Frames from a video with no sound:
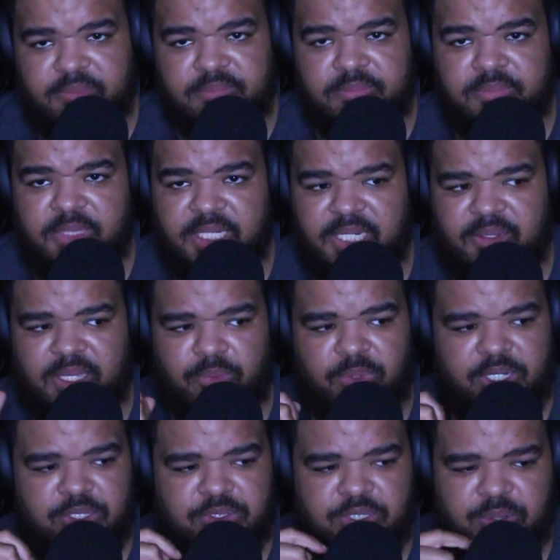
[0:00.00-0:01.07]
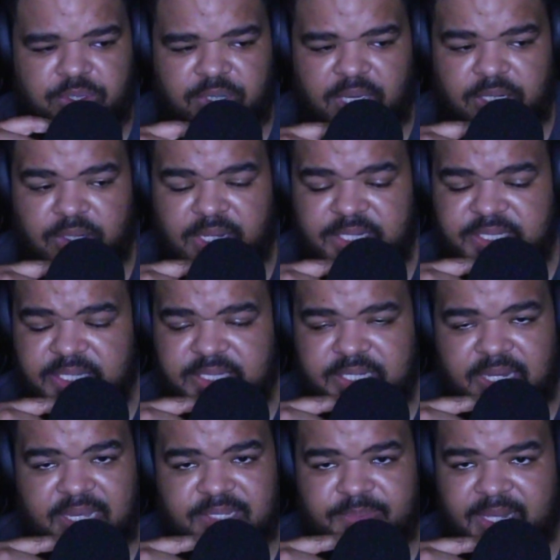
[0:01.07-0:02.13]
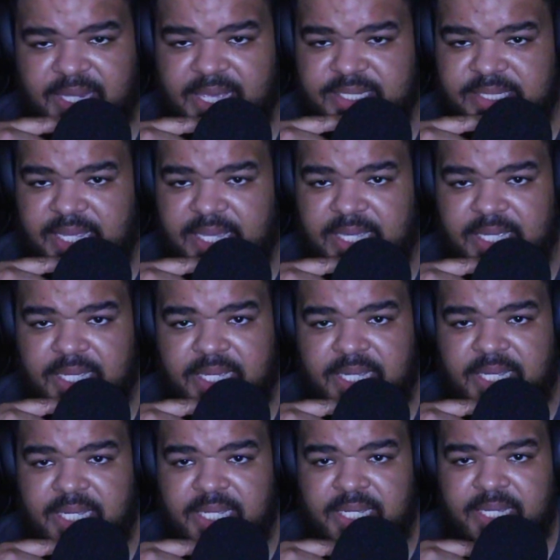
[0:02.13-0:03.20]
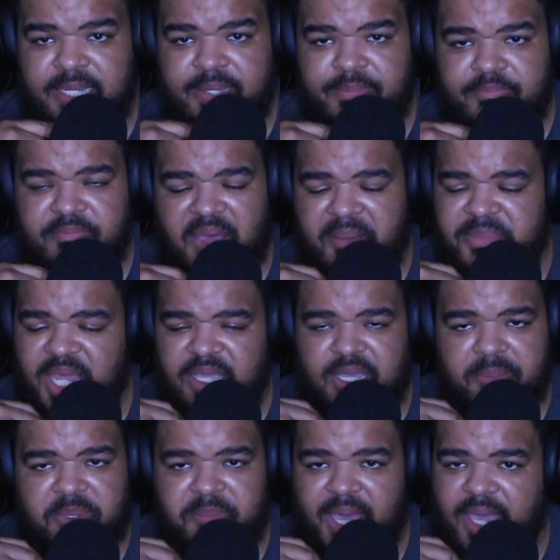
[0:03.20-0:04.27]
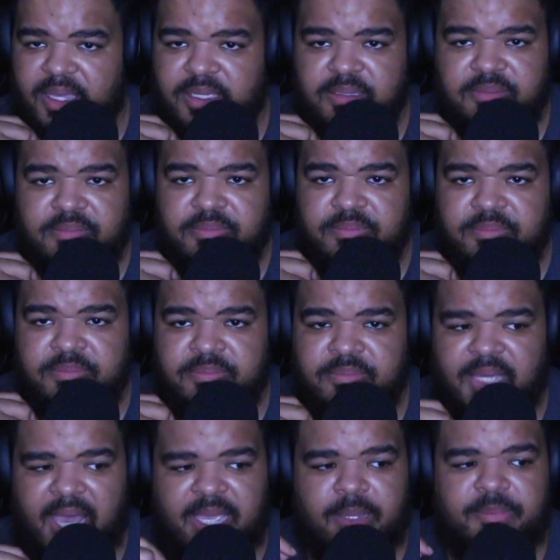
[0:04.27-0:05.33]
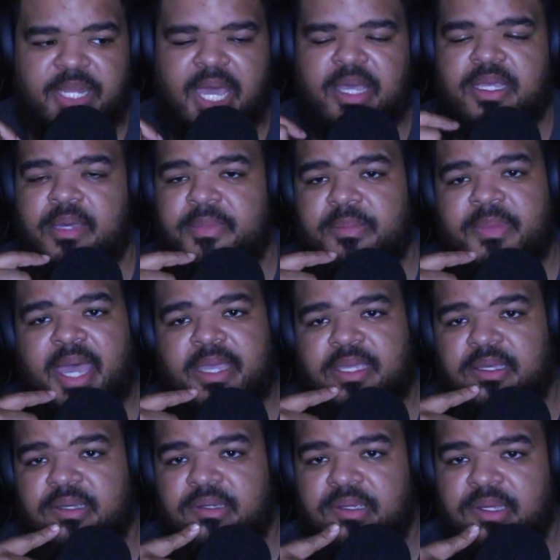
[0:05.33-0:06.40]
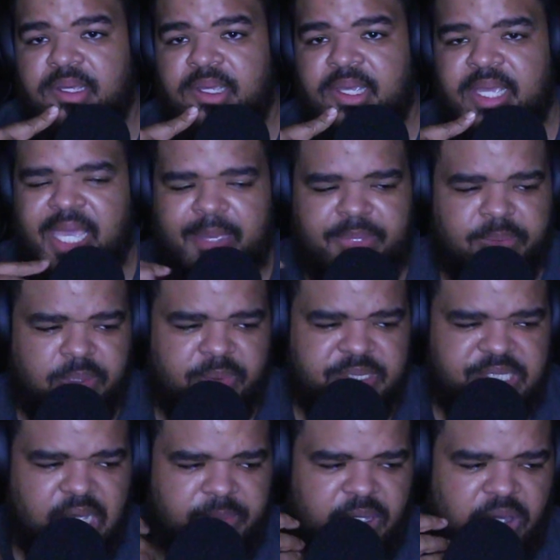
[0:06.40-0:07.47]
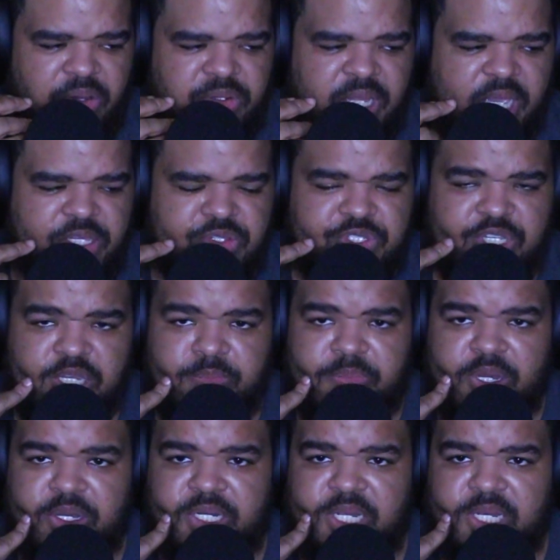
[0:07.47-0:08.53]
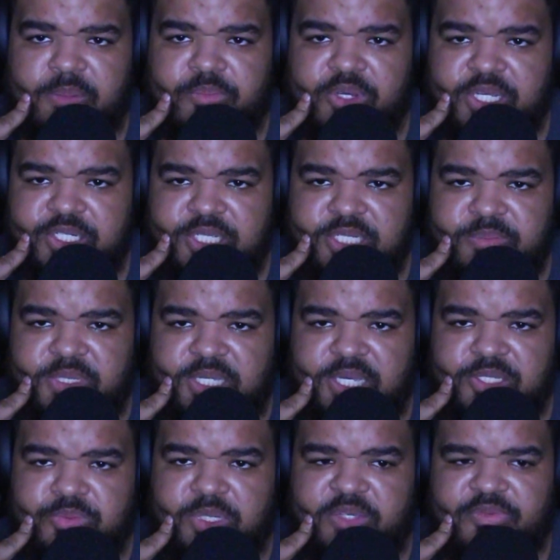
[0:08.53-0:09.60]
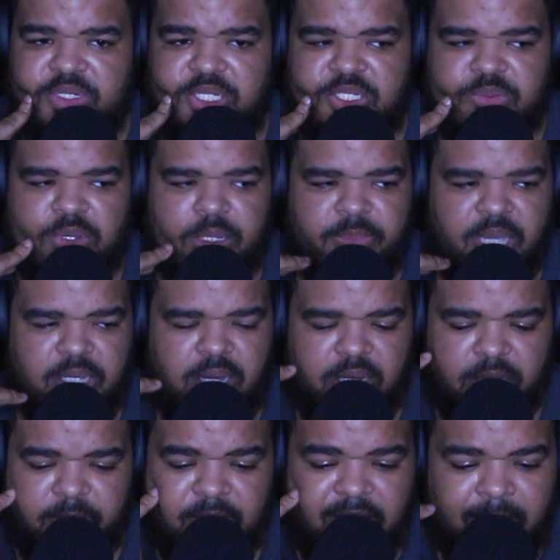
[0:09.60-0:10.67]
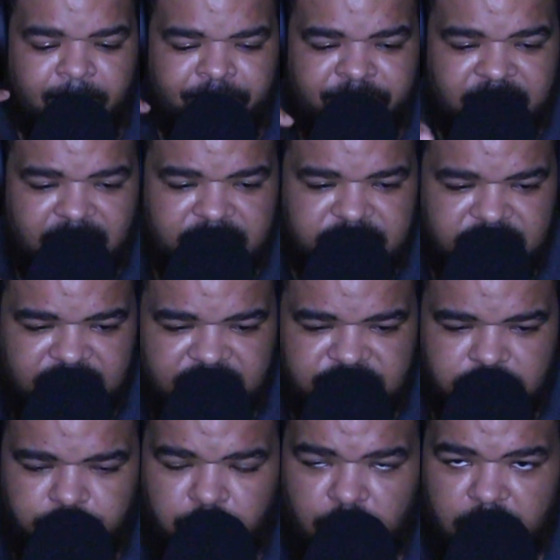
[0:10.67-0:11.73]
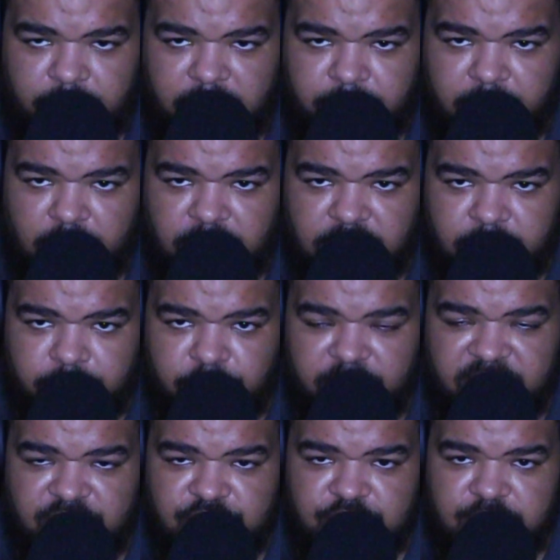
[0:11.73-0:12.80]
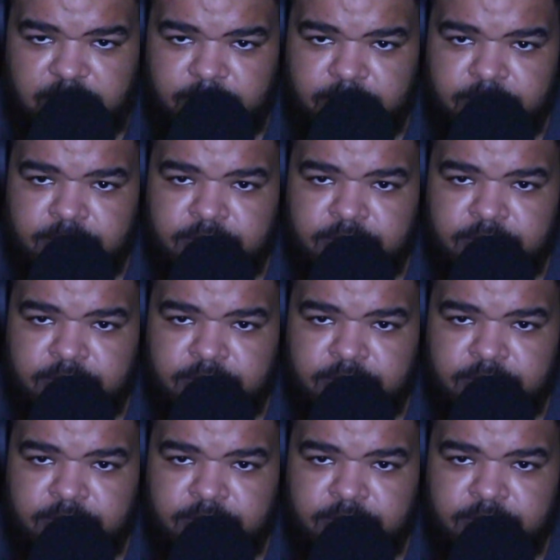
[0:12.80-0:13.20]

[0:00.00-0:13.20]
ripped it. They're like, what are you doing? You can't do it. I said, today's my last day. I'm not coming back. I am not coming back here. And people always tell me, oh, no, you shouldn't burn any bridges because what if you need to walk back on them? I said, that's the point of me burning the bridge.